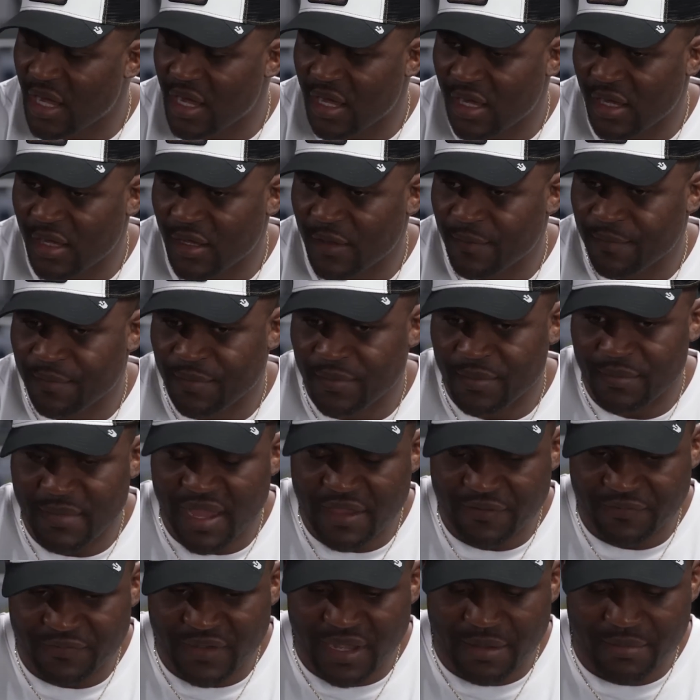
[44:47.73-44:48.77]
Um,
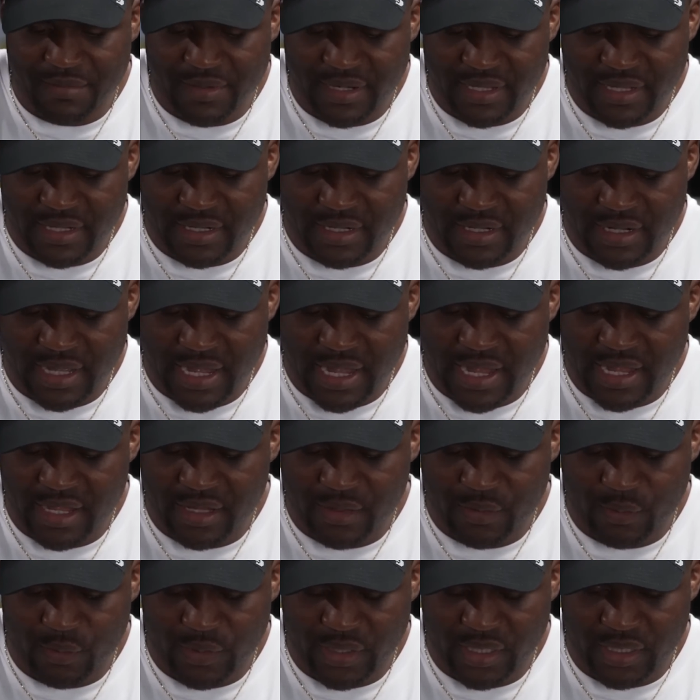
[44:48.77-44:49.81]
my family and
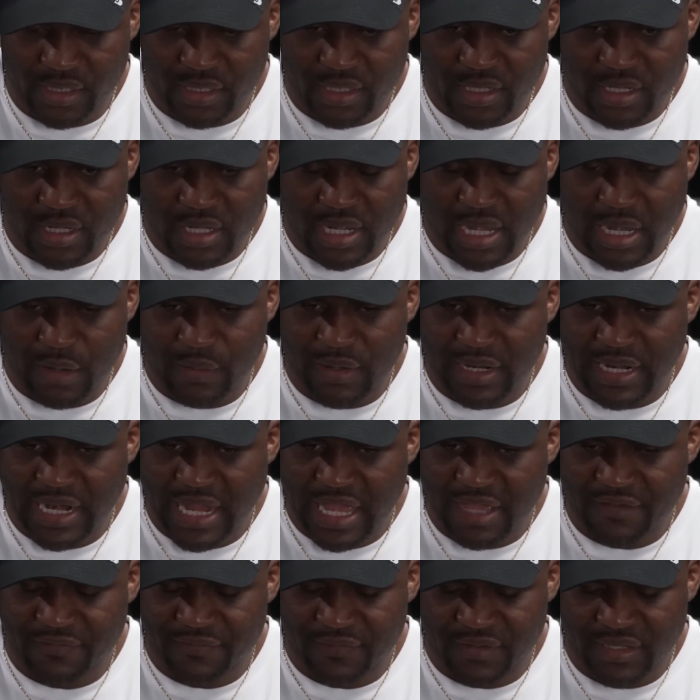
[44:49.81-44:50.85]
I, we, our
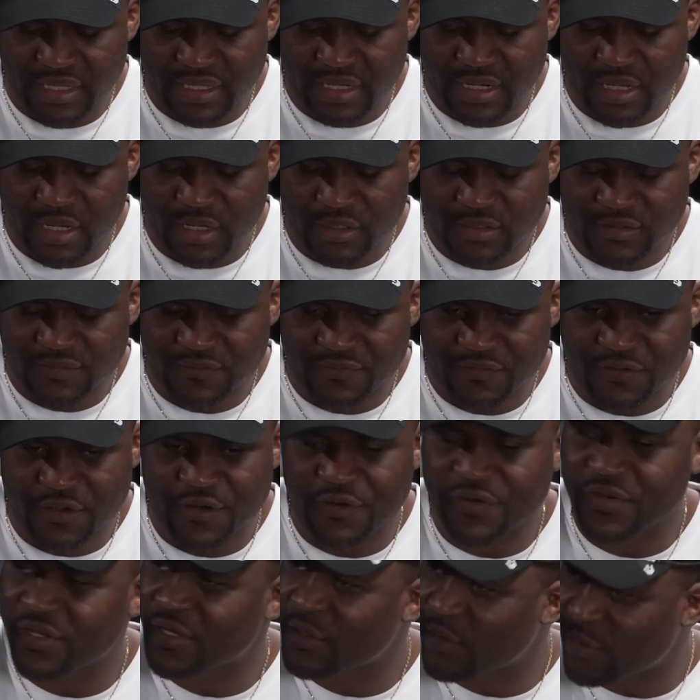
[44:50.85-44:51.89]
life get us
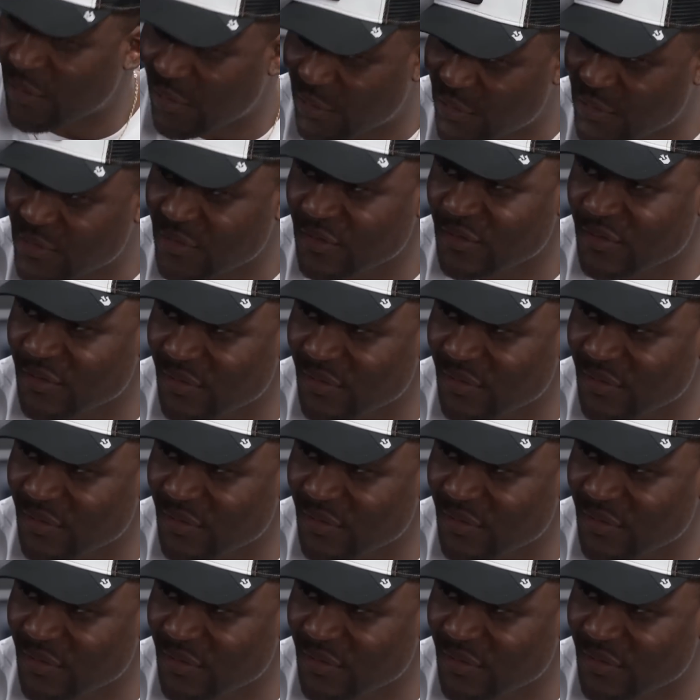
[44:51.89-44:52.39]
very close.